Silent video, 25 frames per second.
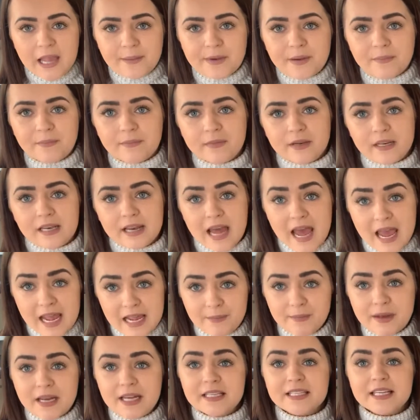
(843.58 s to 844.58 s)

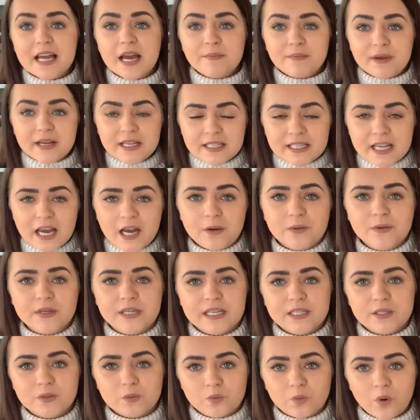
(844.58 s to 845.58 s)
is and my sound
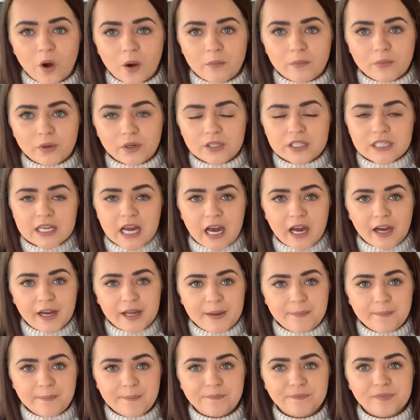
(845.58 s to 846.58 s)
is one more
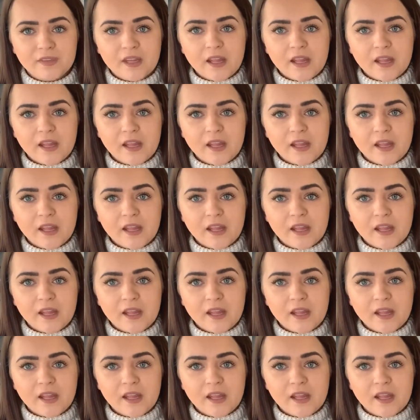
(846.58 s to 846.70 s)
time.